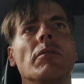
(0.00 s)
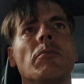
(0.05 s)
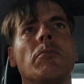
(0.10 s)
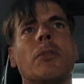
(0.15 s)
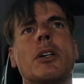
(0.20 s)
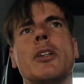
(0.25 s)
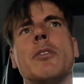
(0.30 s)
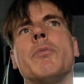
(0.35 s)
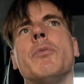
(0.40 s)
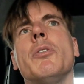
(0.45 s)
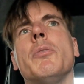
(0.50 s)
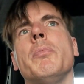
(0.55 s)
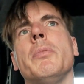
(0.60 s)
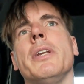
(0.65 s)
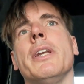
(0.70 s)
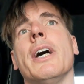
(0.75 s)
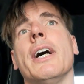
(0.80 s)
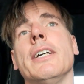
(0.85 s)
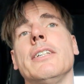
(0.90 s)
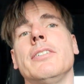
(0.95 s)
But it would be
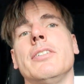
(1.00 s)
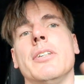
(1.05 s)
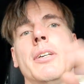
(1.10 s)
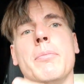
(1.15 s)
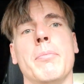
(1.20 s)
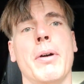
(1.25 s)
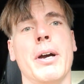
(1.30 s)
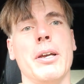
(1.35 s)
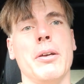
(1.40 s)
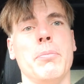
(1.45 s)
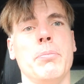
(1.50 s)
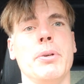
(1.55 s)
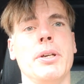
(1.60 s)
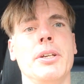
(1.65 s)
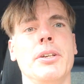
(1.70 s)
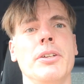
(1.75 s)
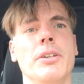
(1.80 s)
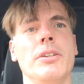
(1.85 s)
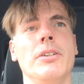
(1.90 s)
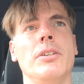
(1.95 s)
nicer, in my
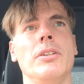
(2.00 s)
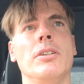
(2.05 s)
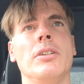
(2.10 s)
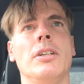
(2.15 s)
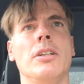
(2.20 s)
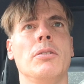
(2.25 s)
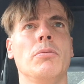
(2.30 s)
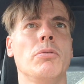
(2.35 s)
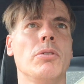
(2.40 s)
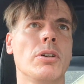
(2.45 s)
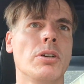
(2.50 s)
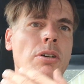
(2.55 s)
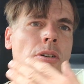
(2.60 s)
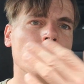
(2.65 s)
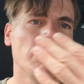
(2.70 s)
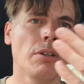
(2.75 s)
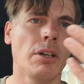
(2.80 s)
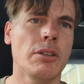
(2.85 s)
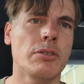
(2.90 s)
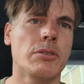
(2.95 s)
opinion, that it would go
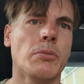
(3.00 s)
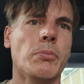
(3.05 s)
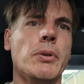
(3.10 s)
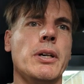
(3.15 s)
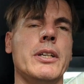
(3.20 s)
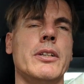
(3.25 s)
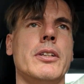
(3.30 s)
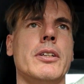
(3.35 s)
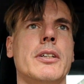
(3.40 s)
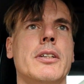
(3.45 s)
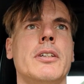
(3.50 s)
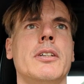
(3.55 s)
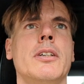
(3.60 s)
to automatic